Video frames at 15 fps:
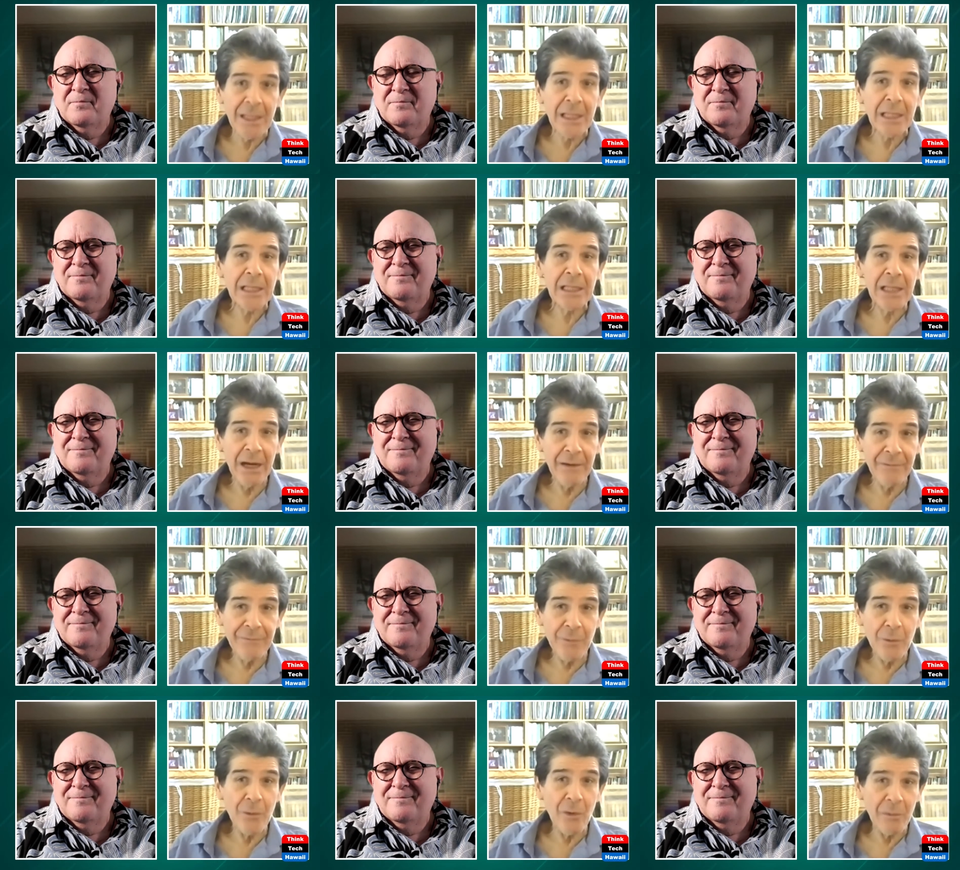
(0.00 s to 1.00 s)
Speaker 1: Love
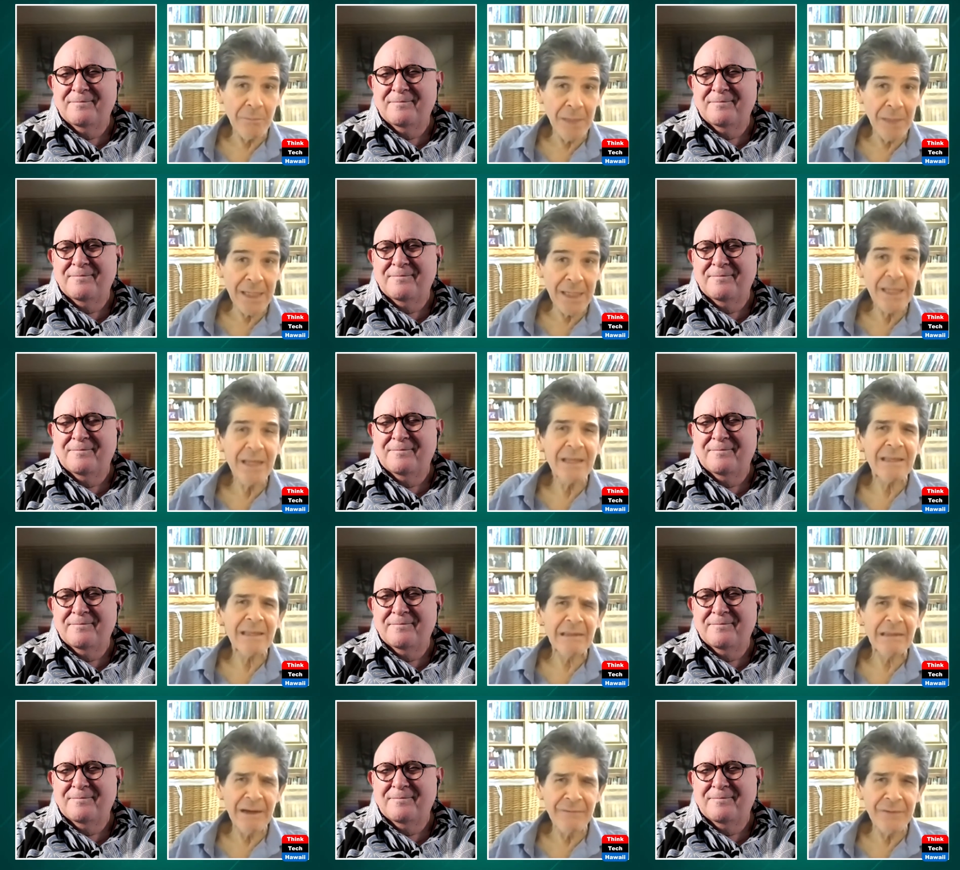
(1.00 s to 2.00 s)
or money,
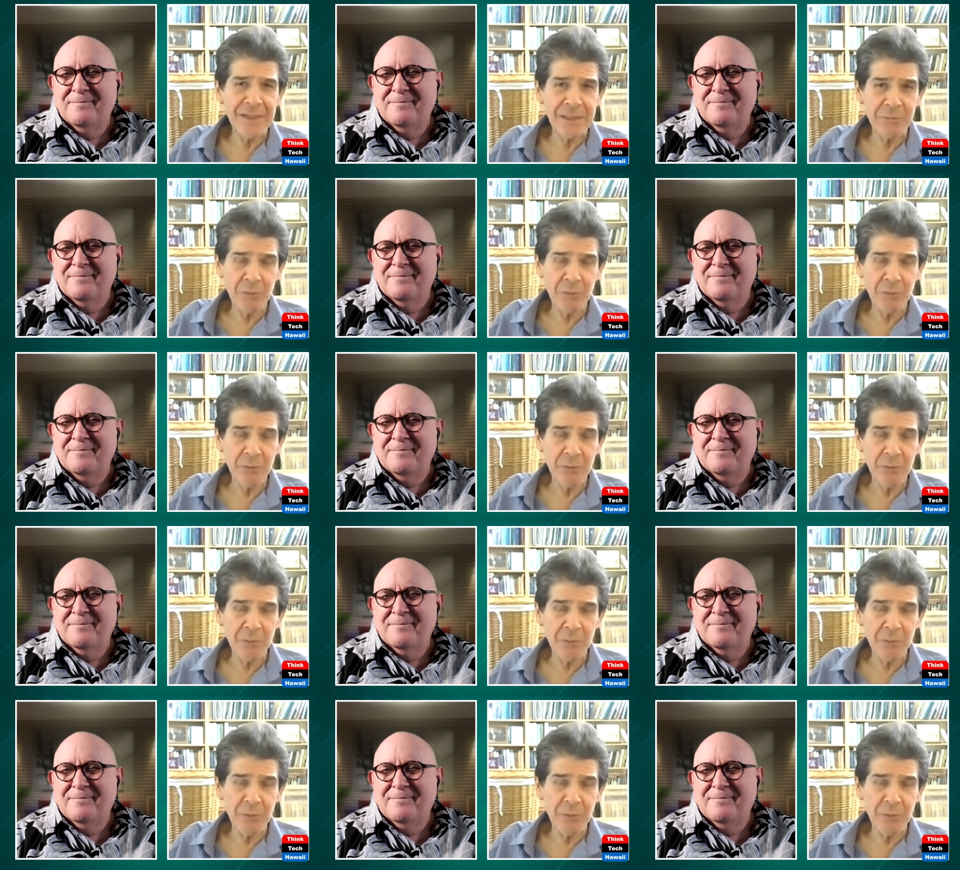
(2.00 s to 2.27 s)
love is